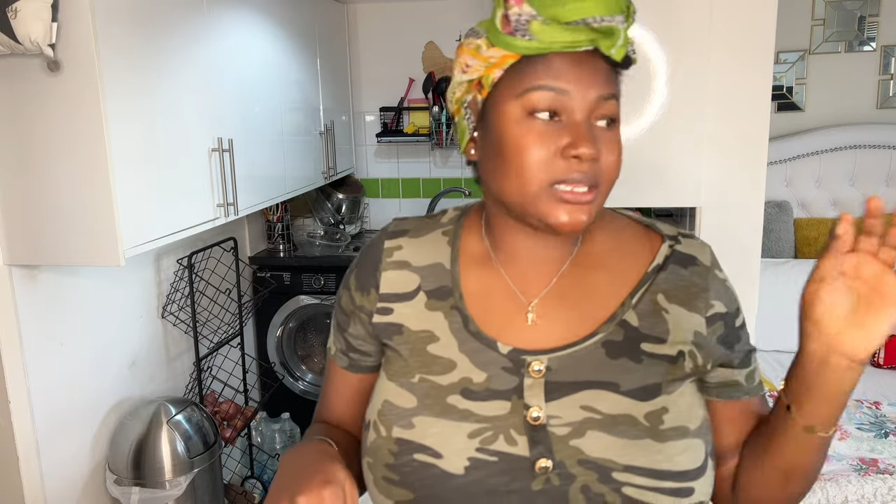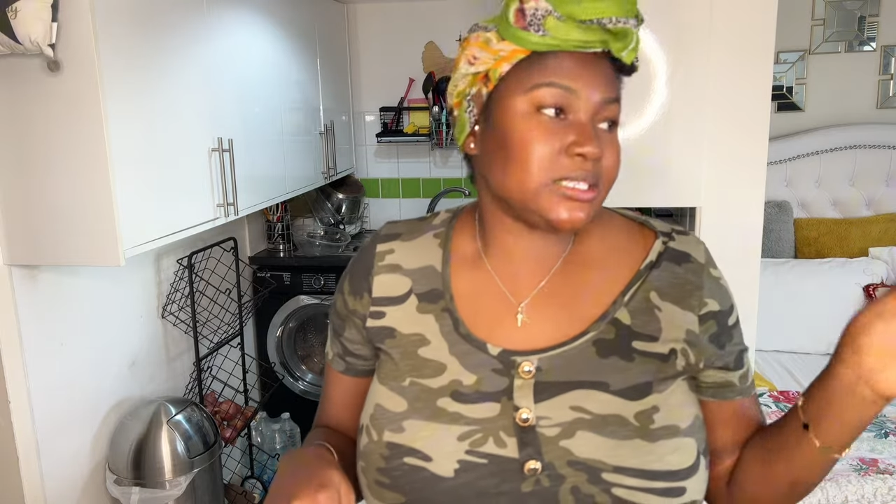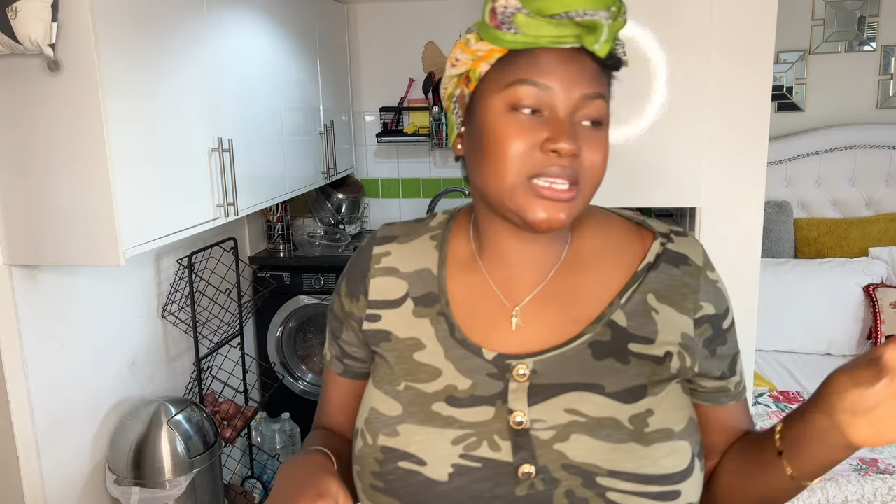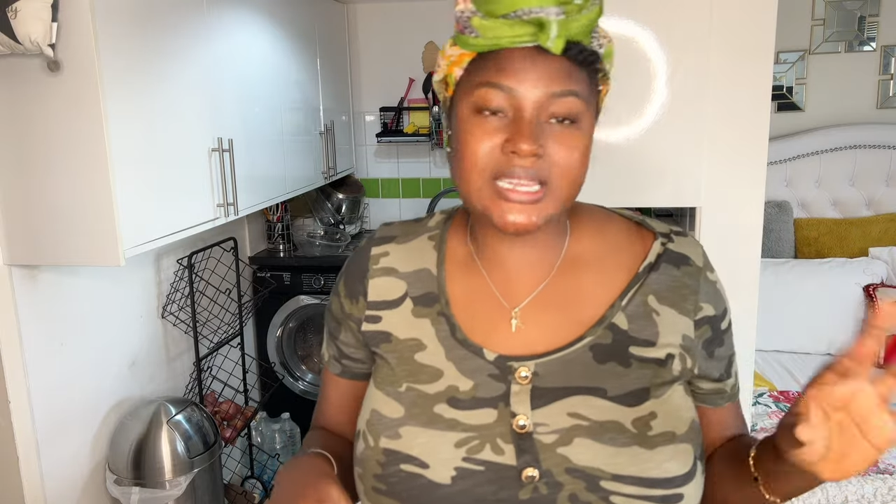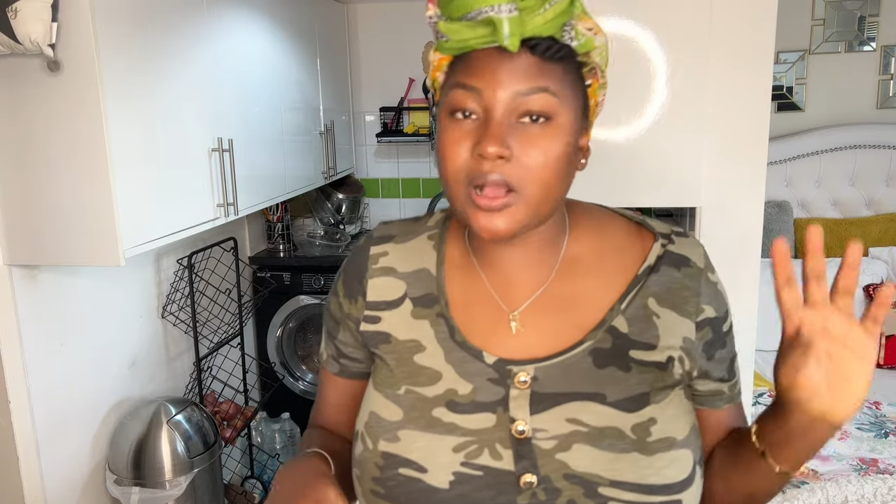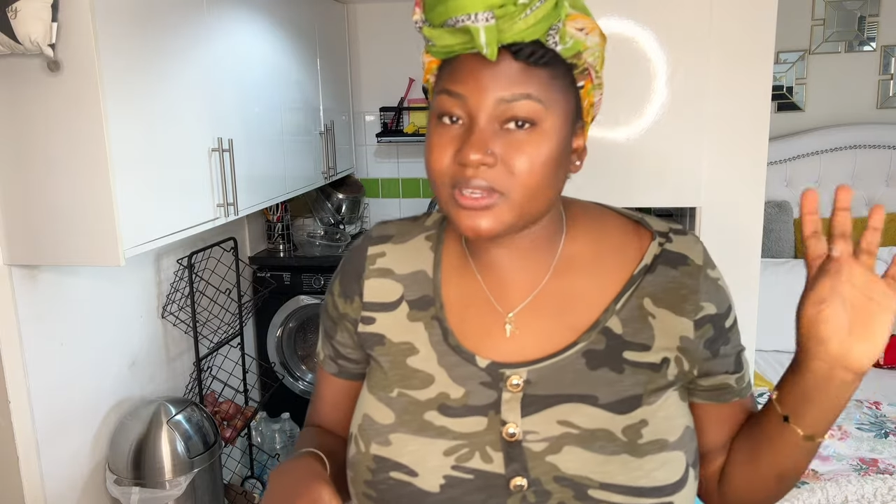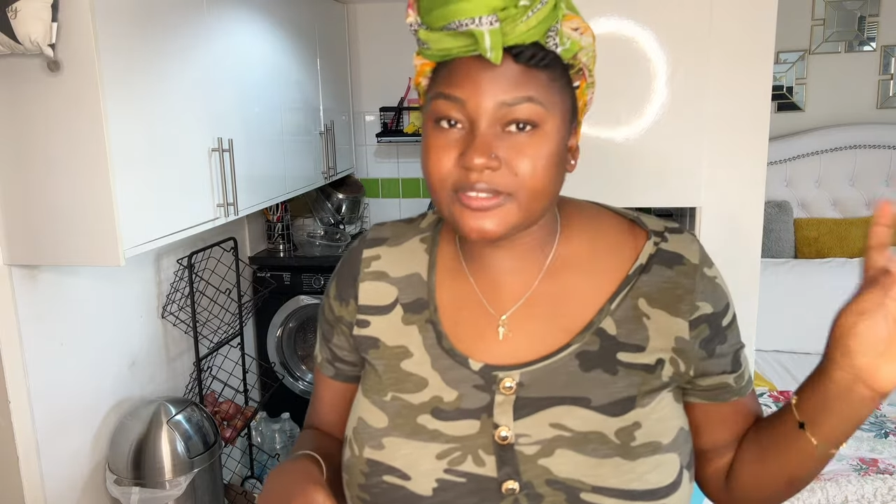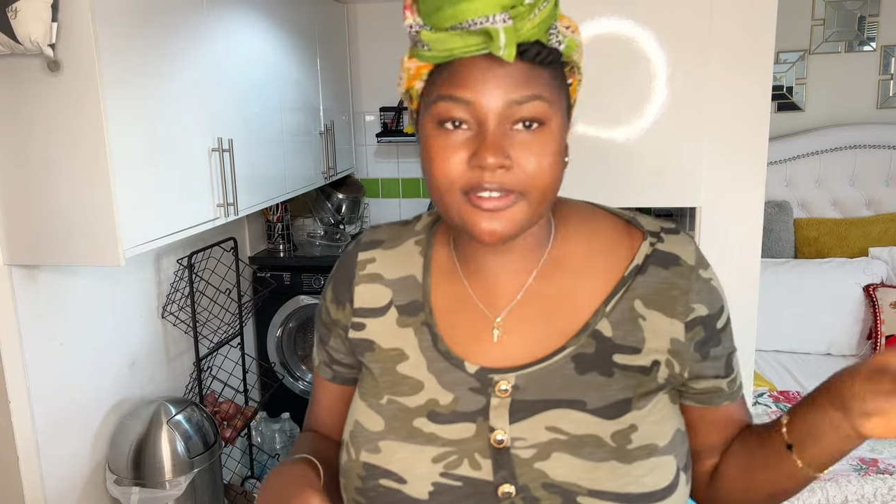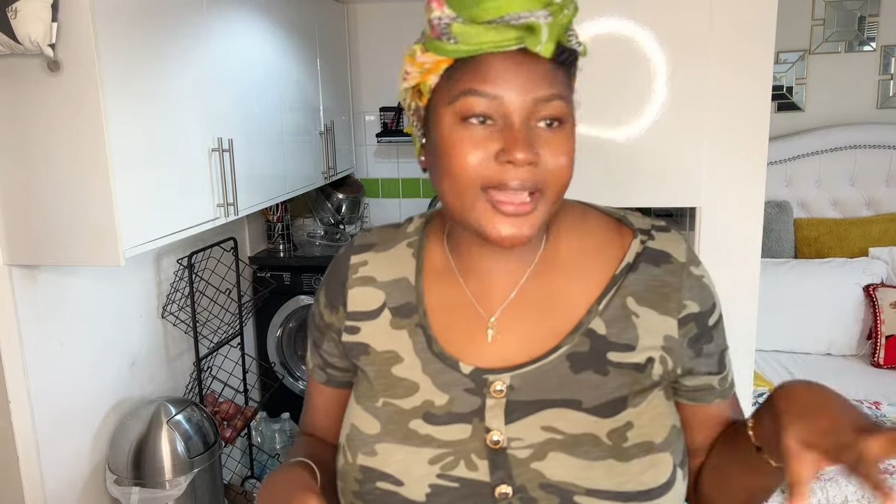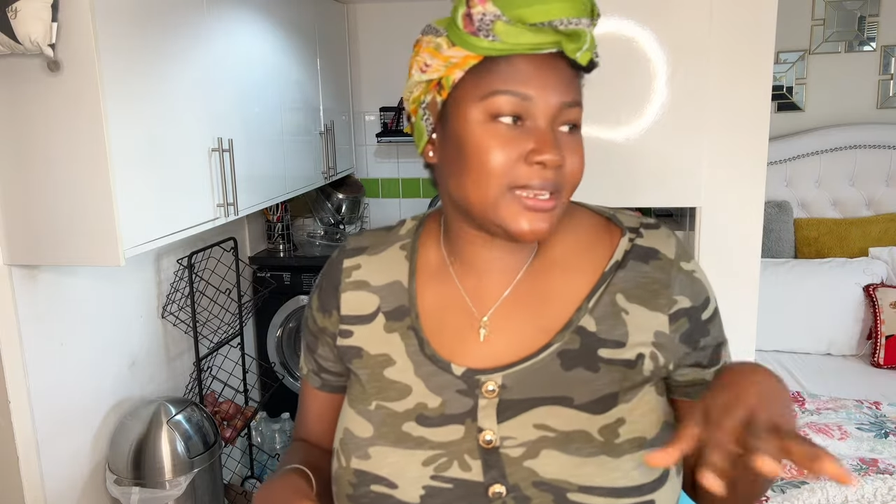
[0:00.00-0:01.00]
6 hours
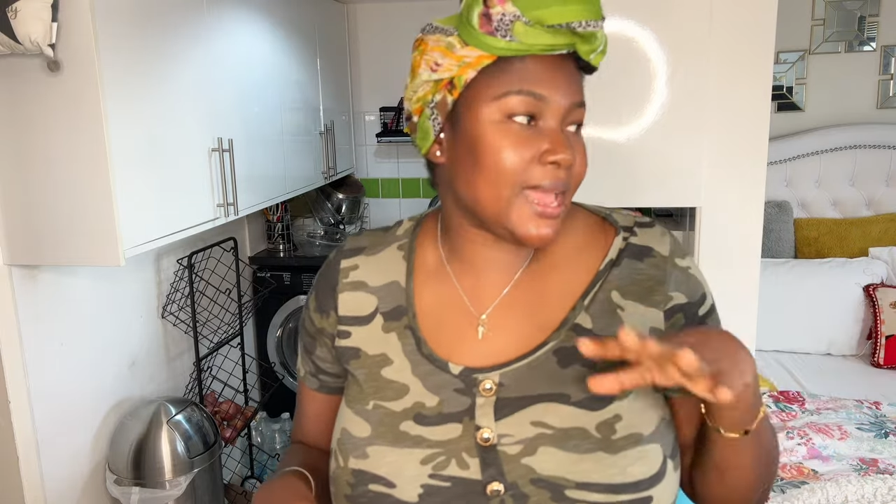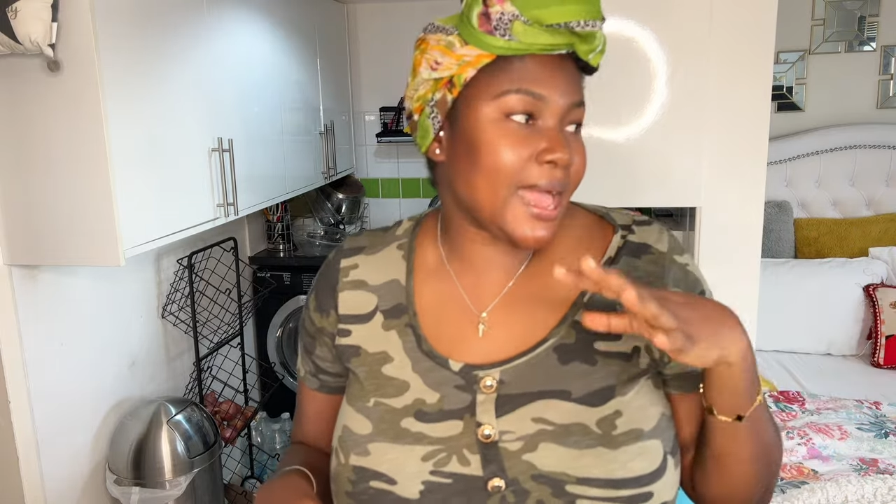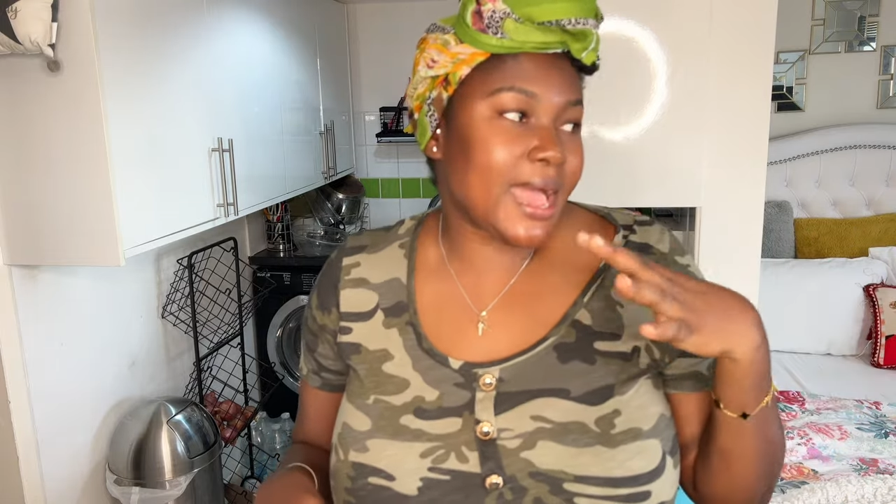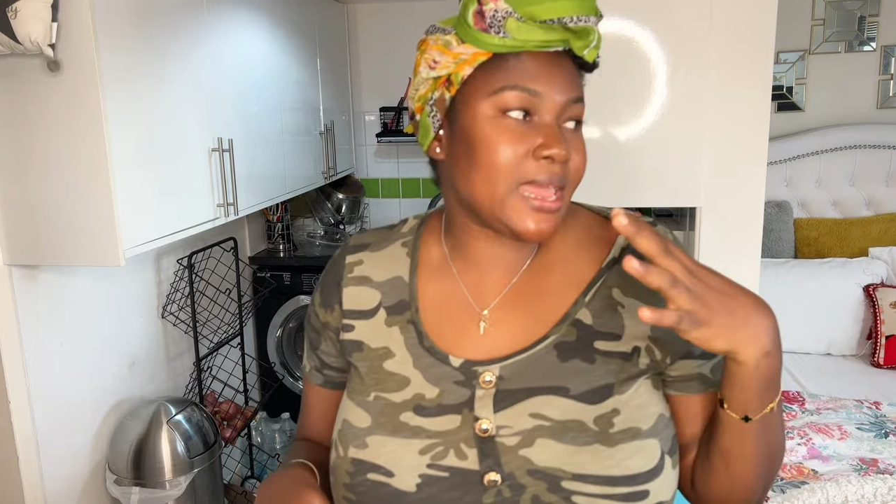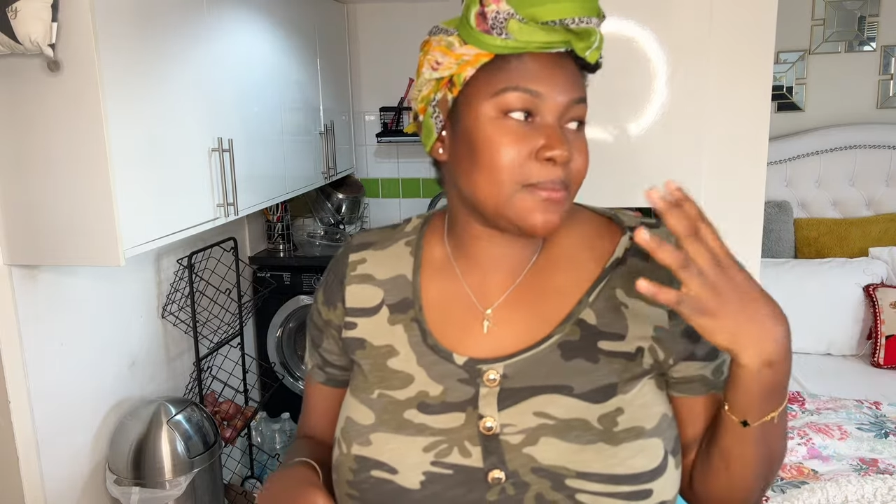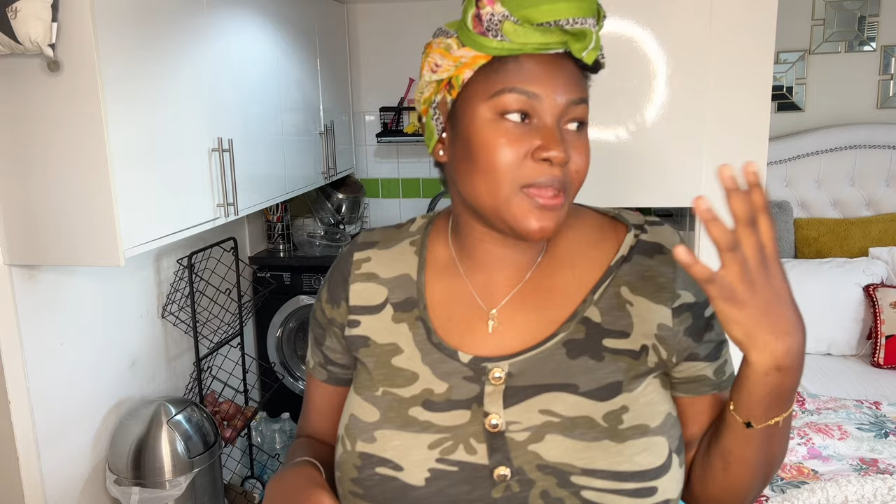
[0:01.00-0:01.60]
flight and